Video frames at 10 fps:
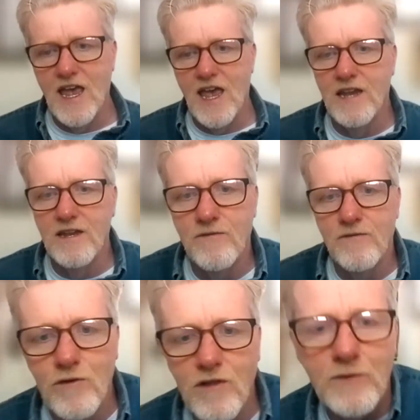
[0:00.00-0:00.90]
And if
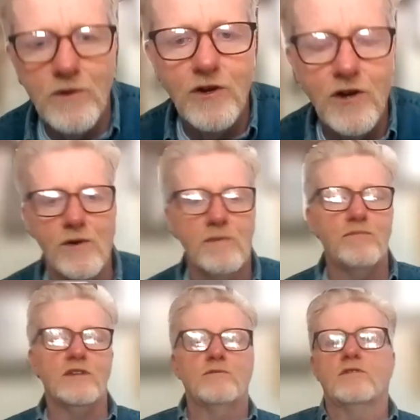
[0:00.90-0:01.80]
you like what you're
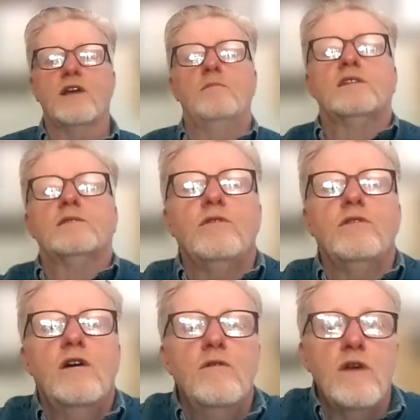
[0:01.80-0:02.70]
hearing, please put comments
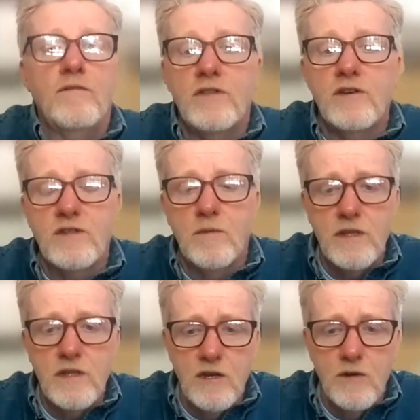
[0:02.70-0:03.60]
below. If there's
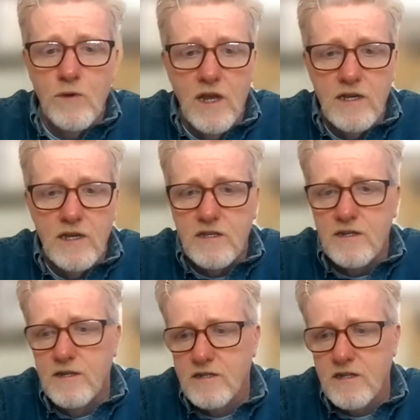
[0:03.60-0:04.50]
something that you would like
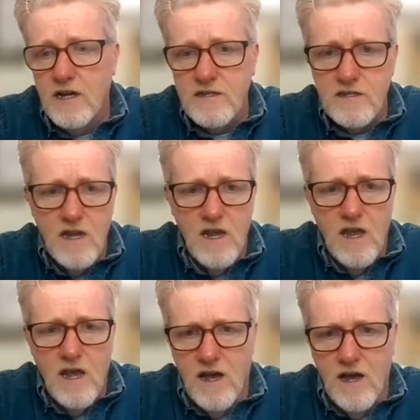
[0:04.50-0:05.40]
us to discuss,
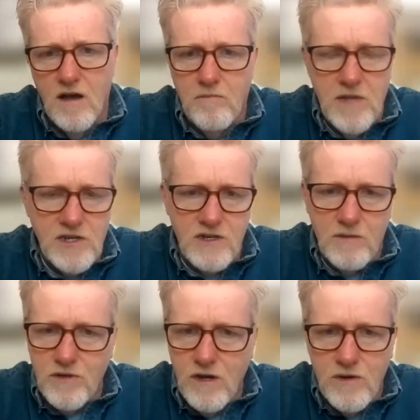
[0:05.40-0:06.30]
um, mention
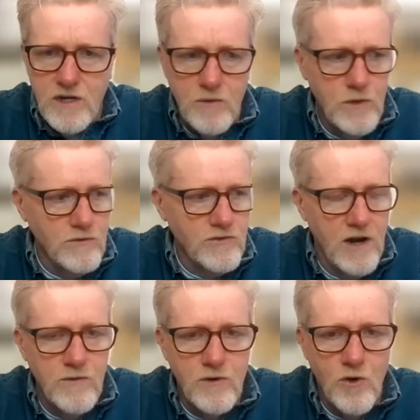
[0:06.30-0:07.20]
it below and, and we'll try
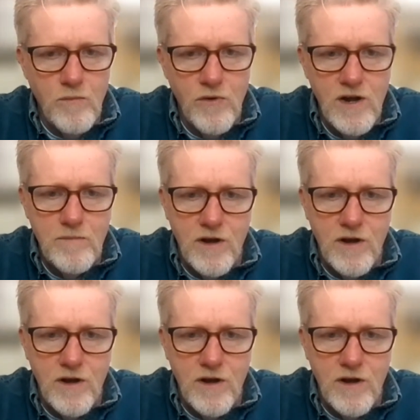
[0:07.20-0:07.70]
to incorporate it.